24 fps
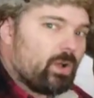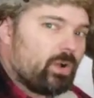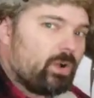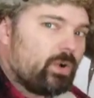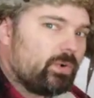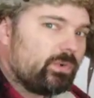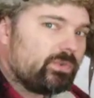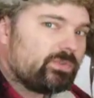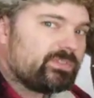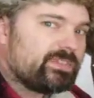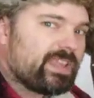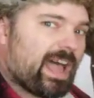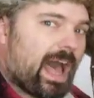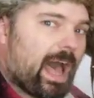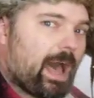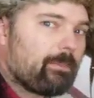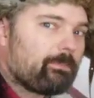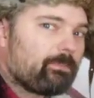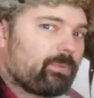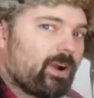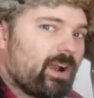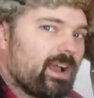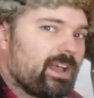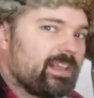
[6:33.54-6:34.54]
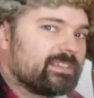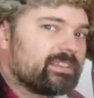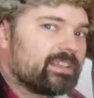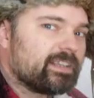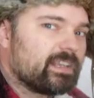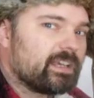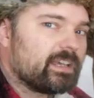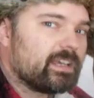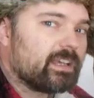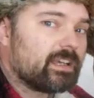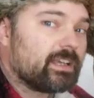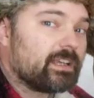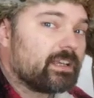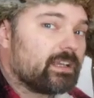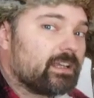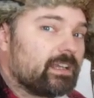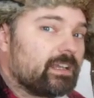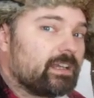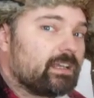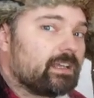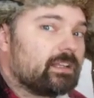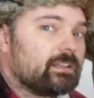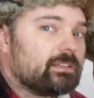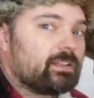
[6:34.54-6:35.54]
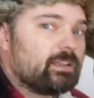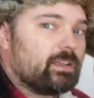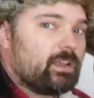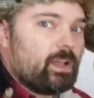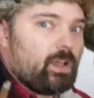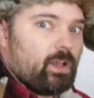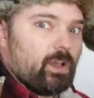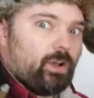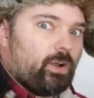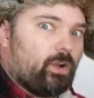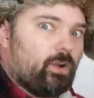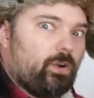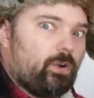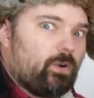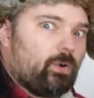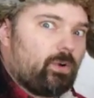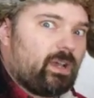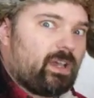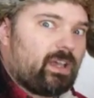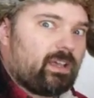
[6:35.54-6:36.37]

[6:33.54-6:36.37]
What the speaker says: Who's not president? Who